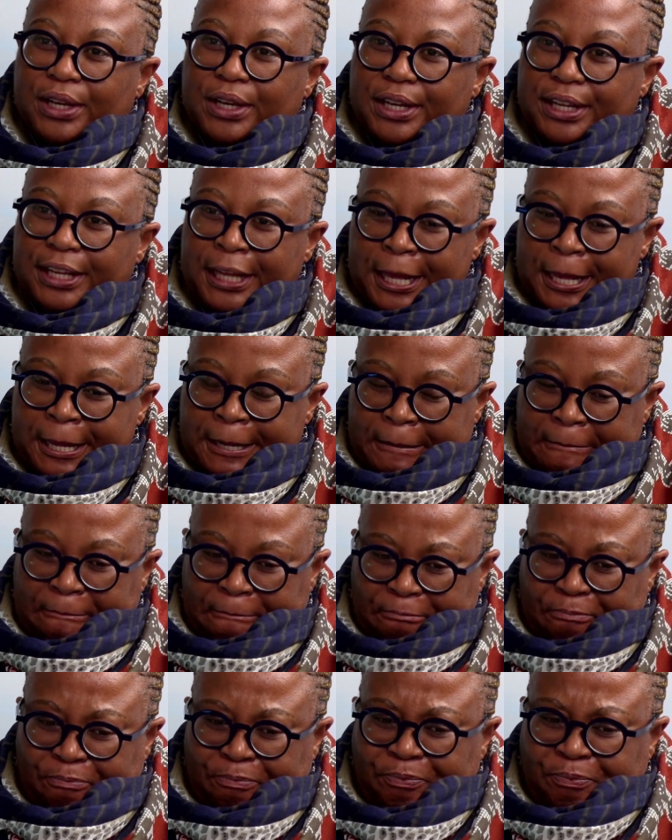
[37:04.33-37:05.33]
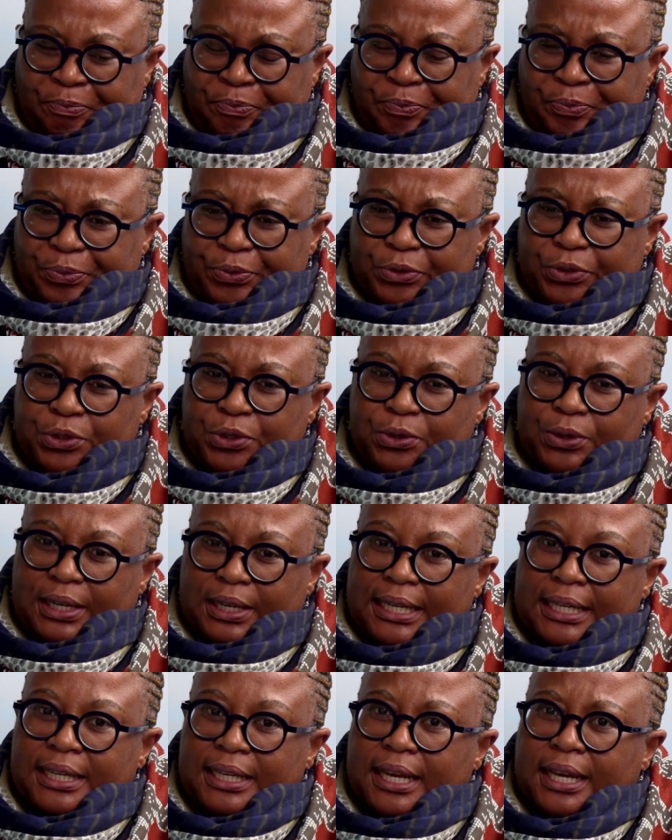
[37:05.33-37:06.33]
where you
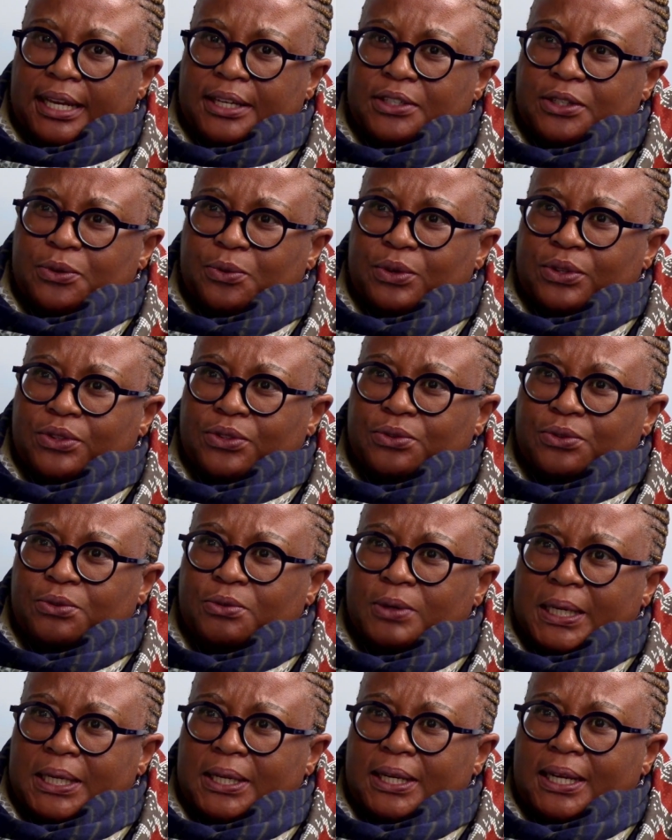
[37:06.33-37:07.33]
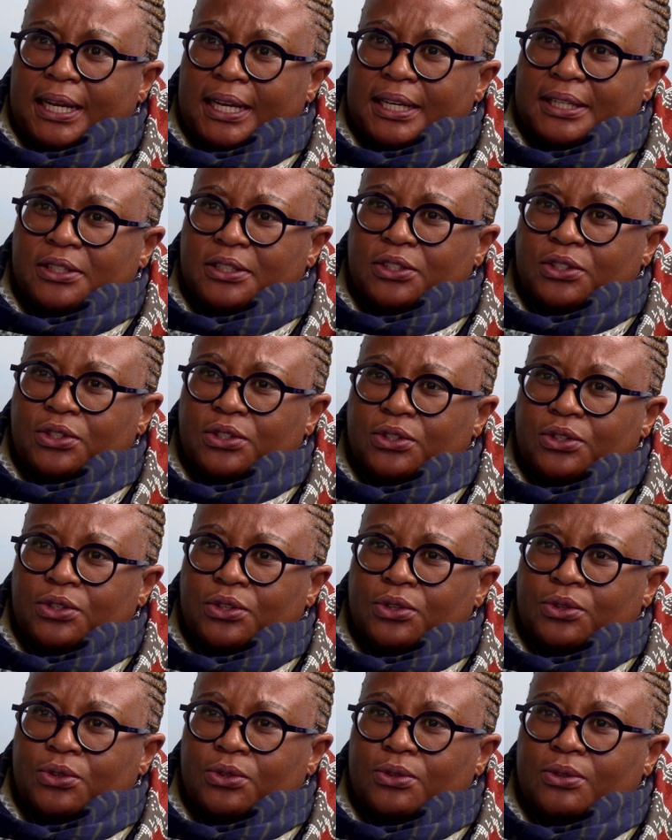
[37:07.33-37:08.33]
are engaging with regulators,
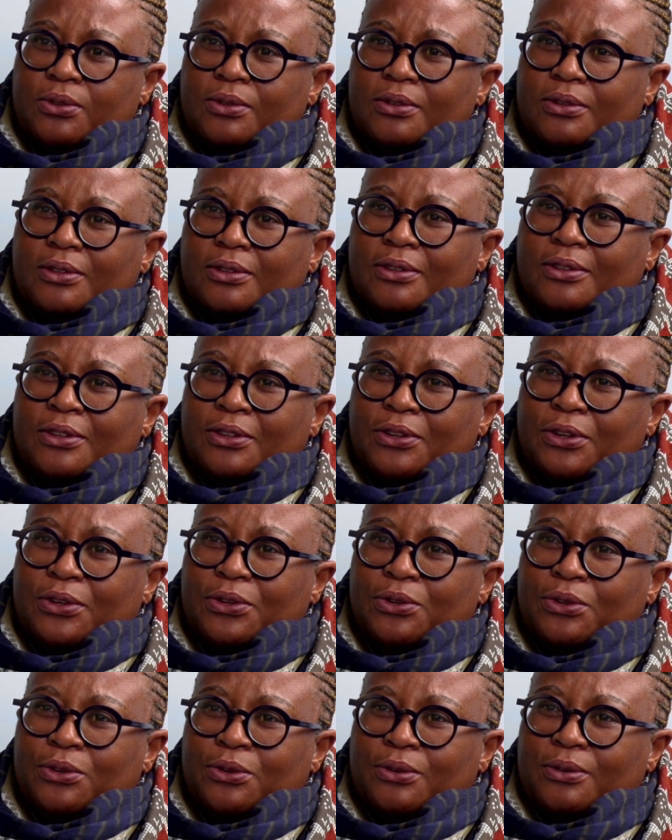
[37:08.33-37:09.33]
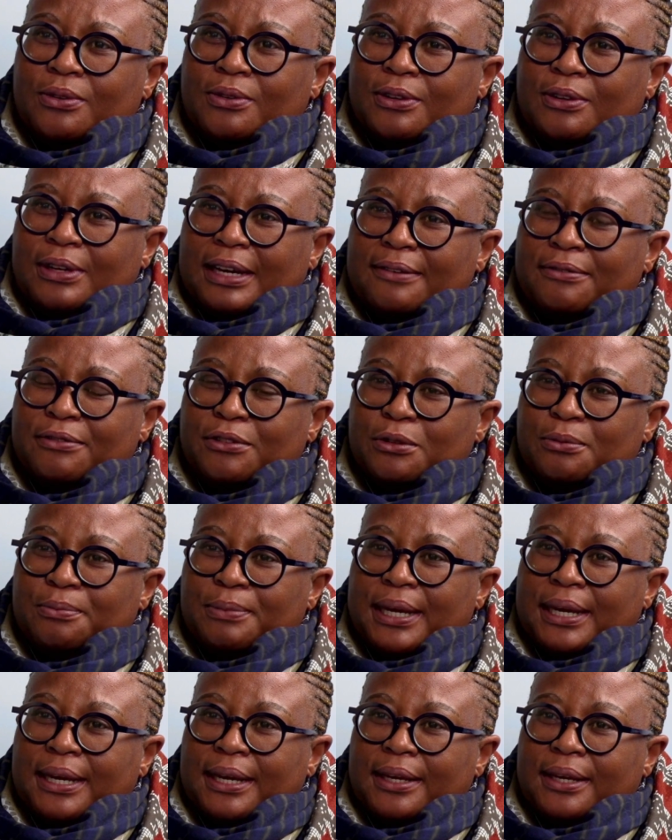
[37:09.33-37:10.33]
you have to
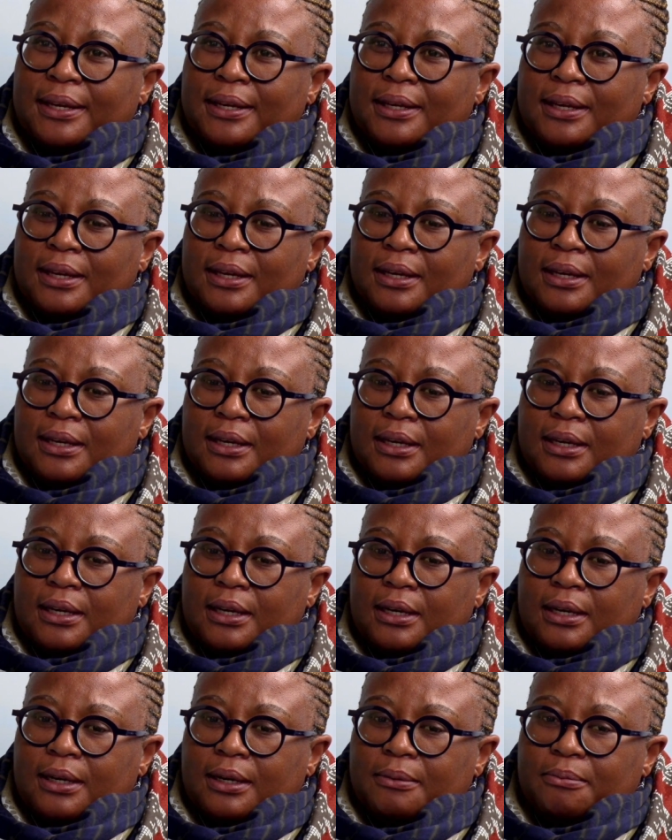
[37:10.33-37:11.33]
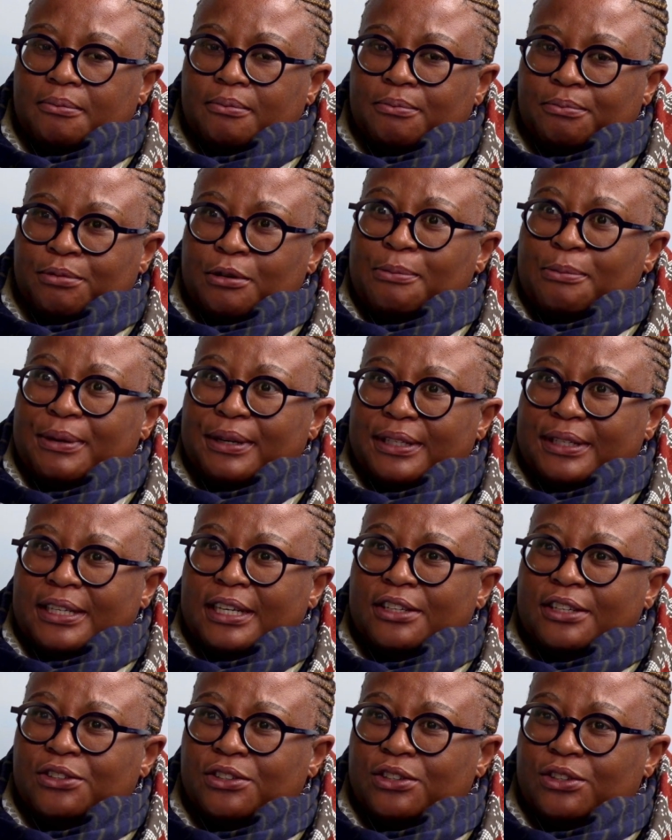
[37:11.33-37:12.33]
pay proper
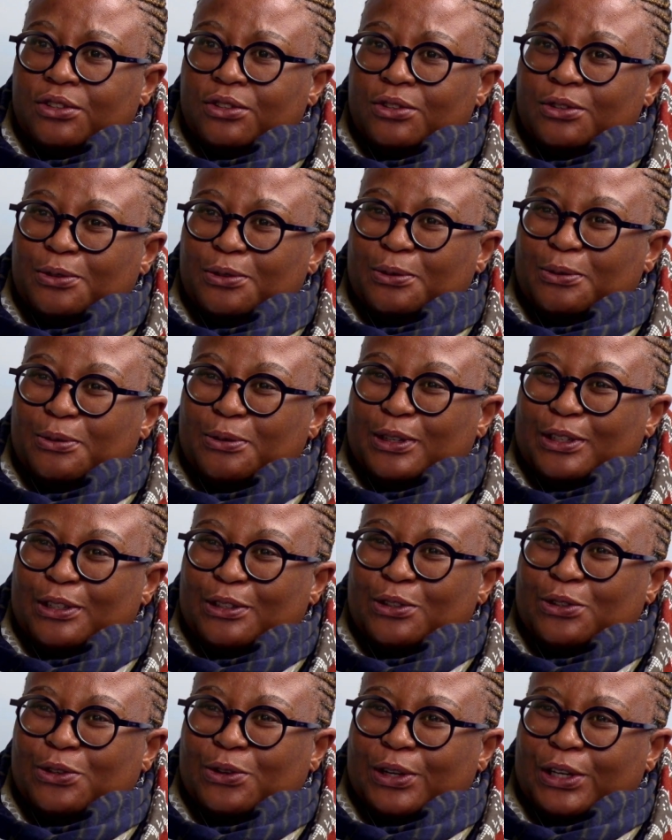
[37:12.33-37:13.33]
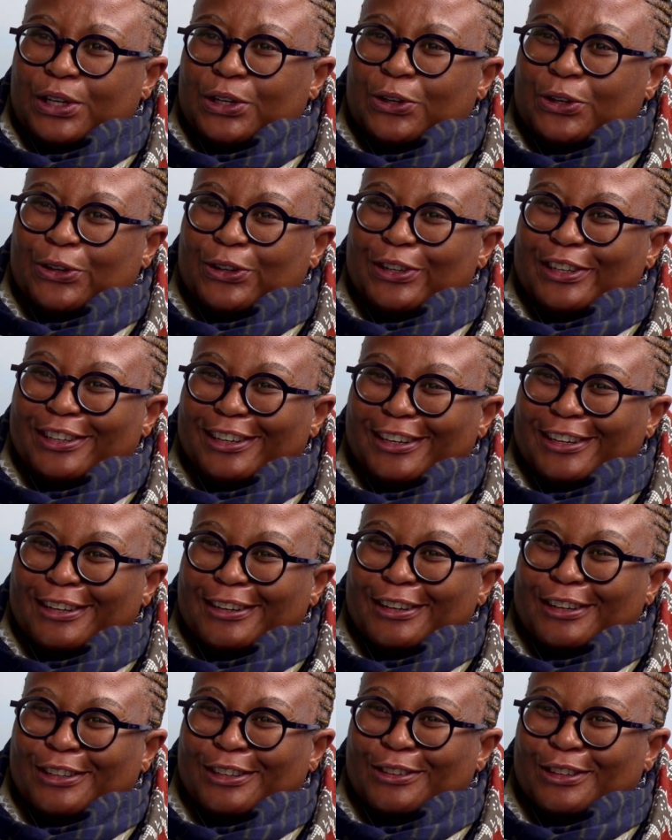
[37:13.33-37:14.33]
attention to what is going on,
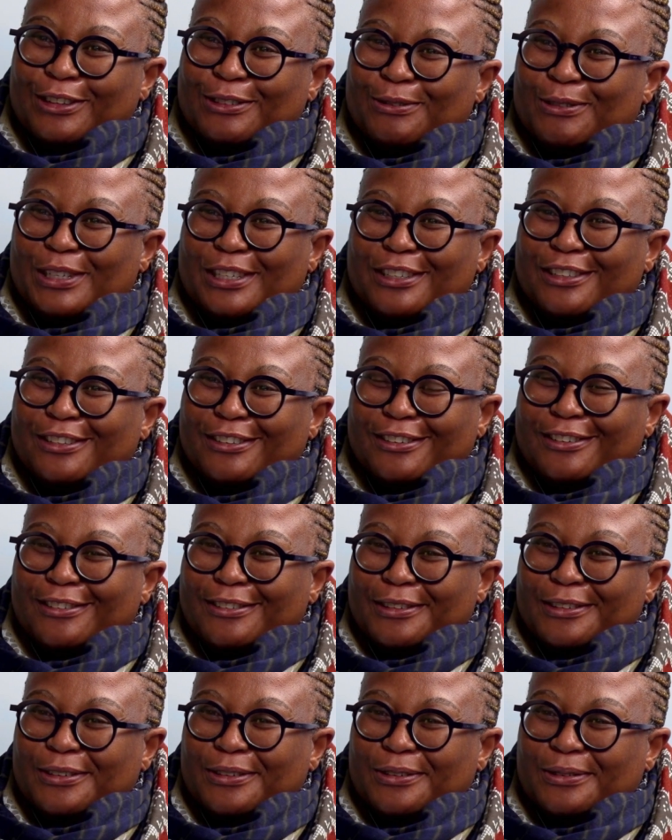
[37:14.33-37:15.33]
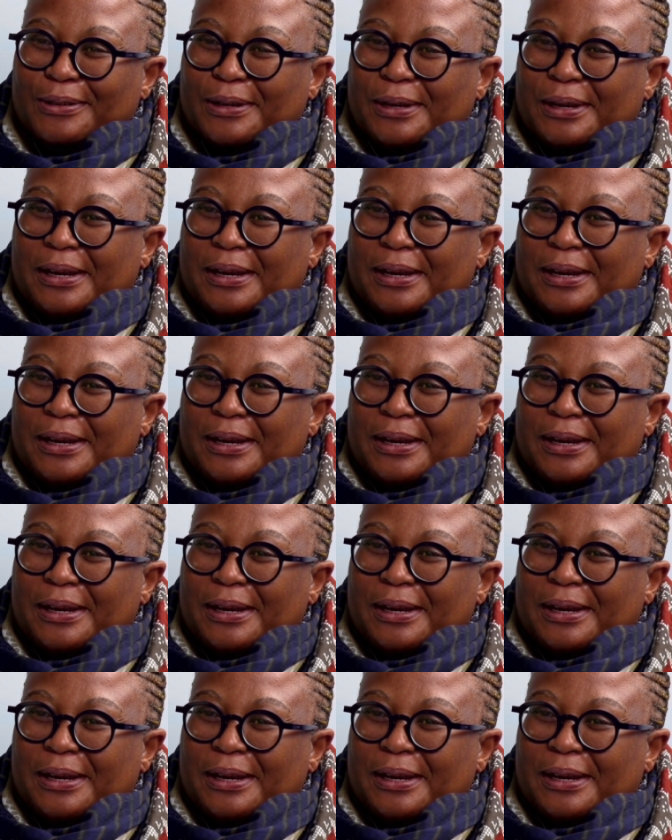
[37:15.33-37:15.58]
and we you